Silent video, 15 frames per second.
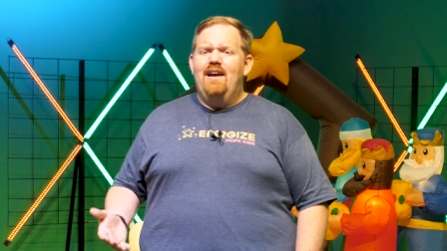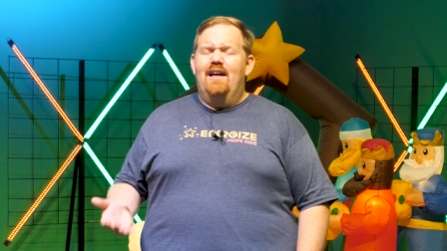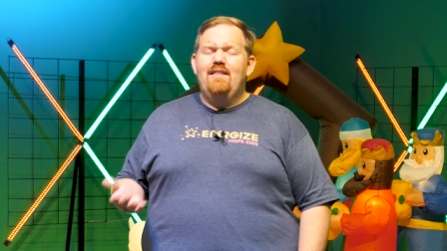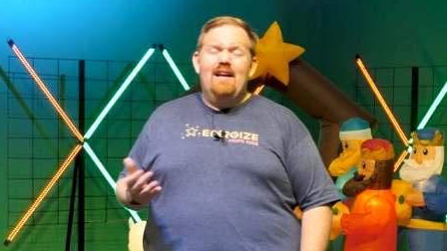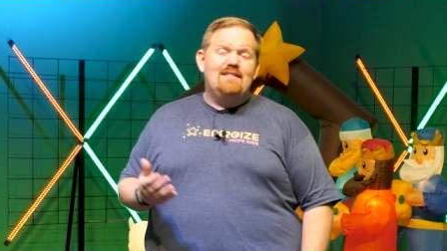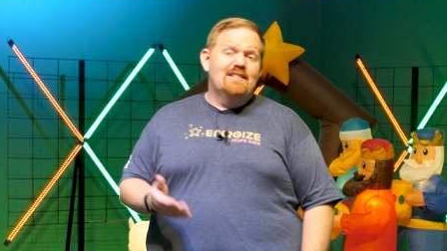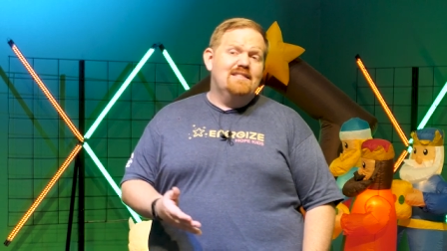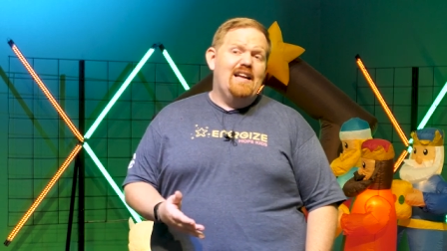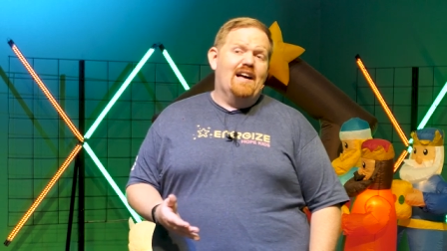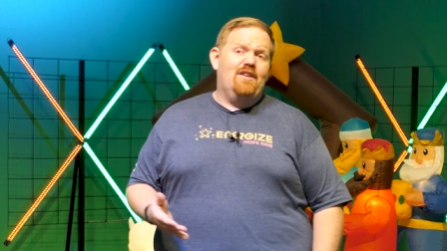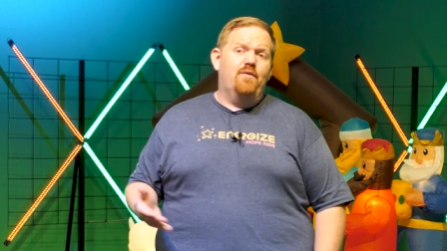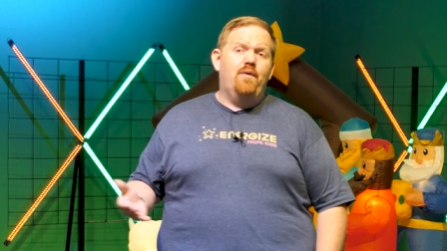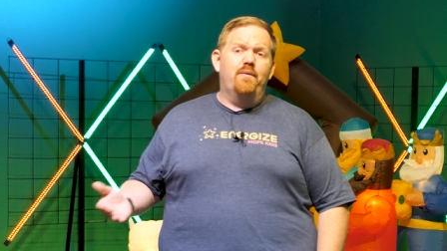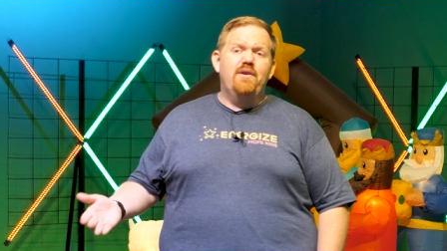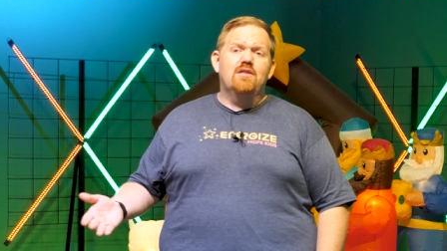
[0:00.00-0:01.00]
And that's
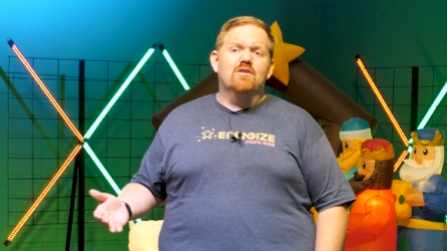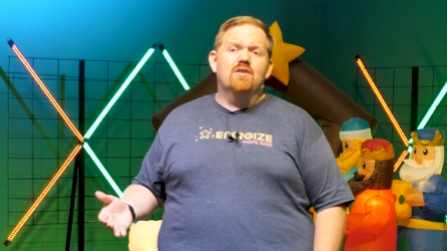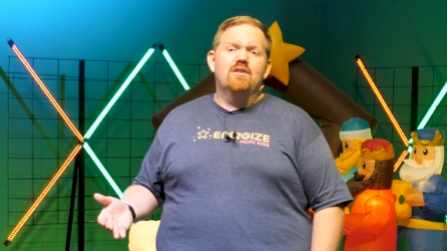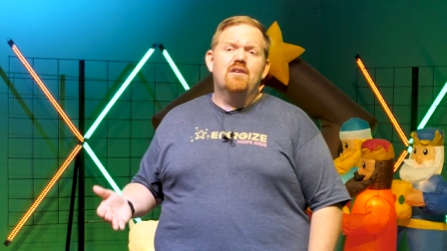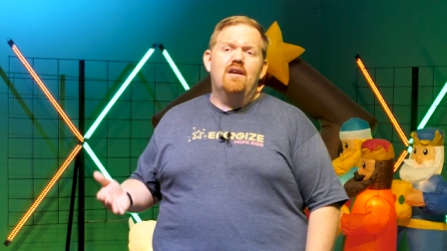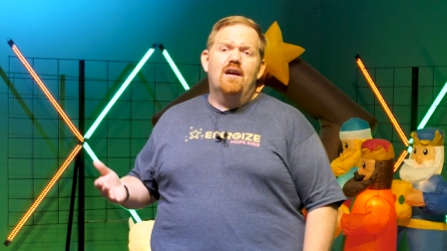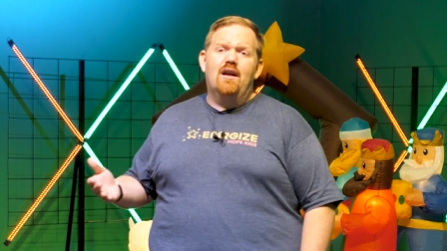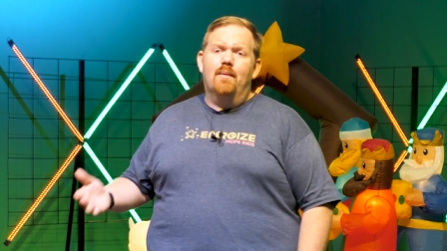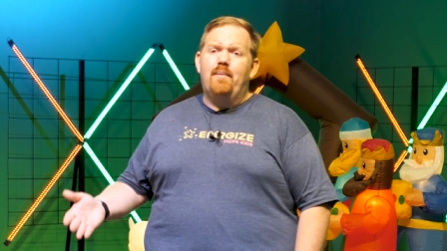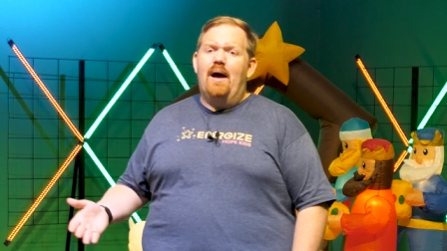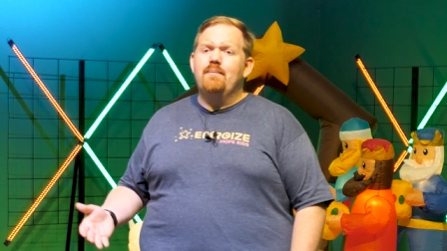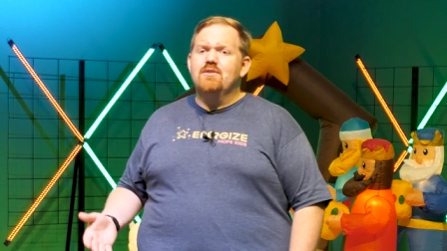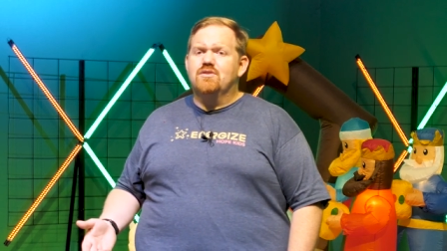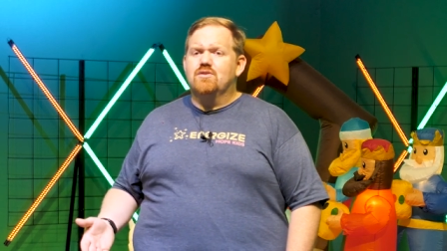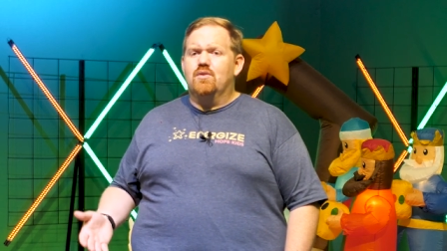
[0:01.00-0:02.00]
exactly what we learned in our
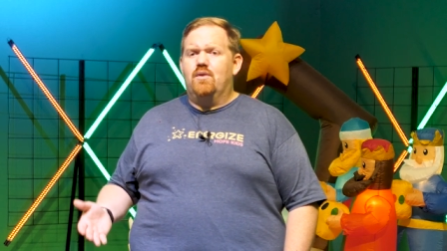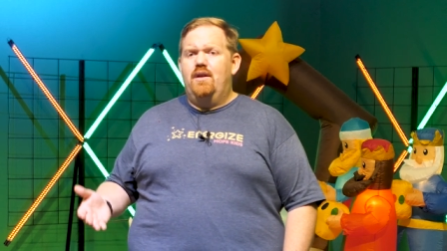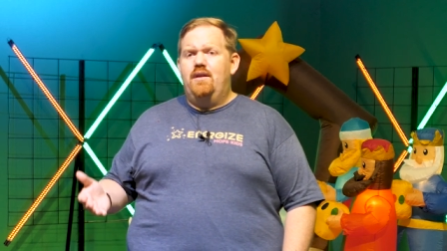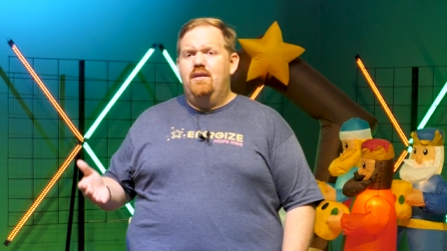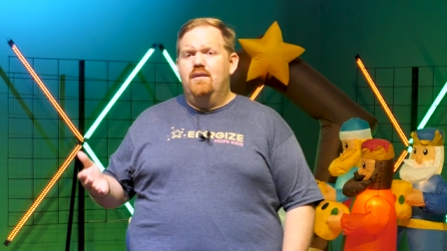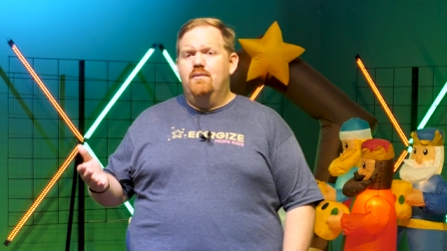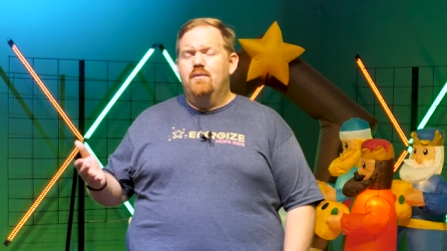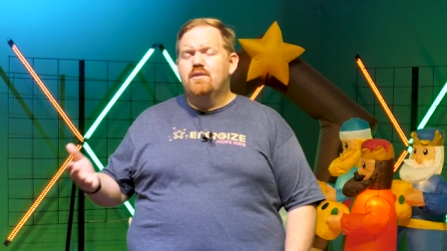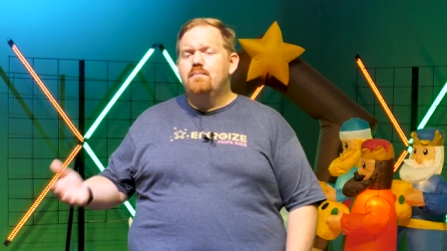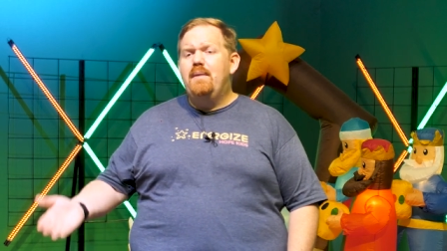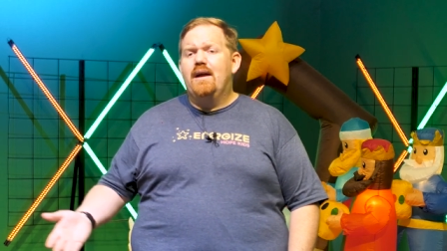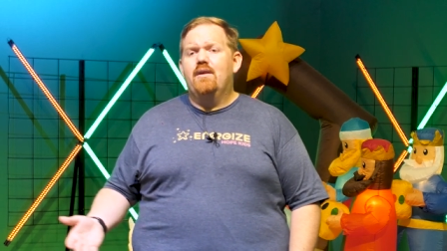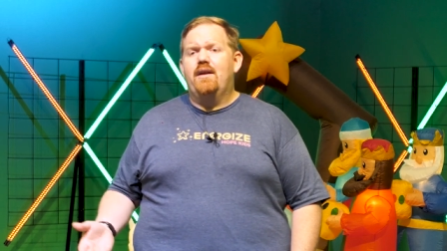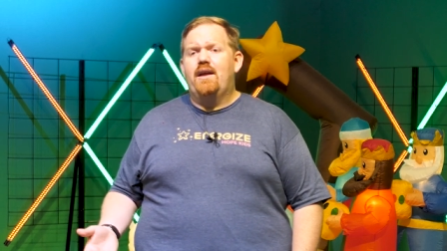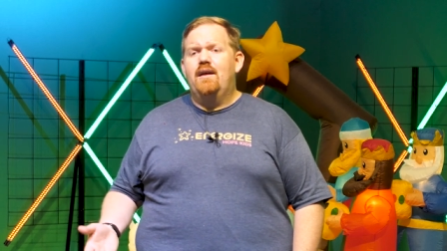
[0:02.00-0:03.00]
Bible story with
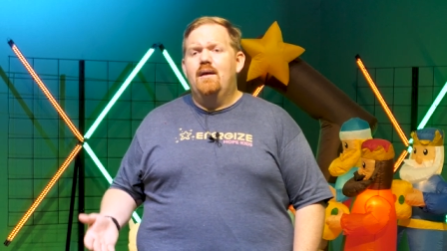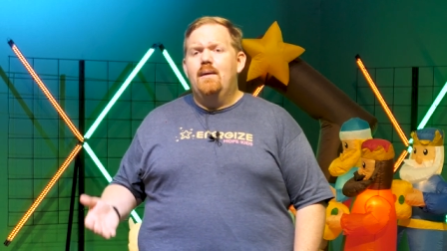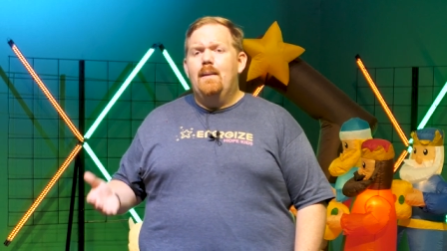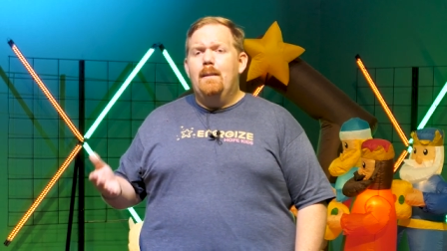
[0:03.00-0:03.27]
Mary.